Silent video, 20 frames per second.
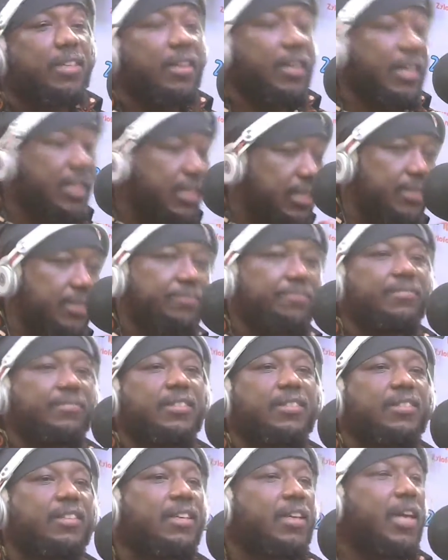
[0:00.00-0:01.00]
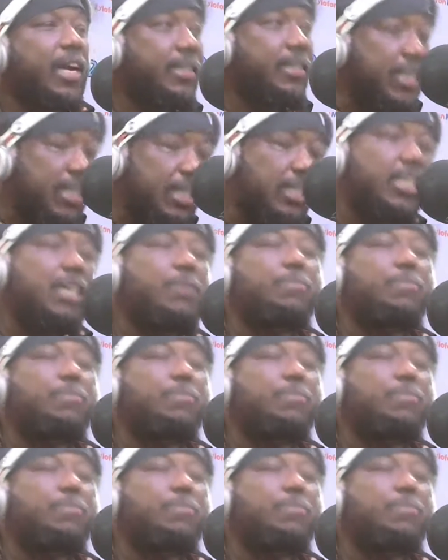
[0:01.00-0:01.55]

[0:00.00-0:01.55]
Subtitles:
Listen, and this is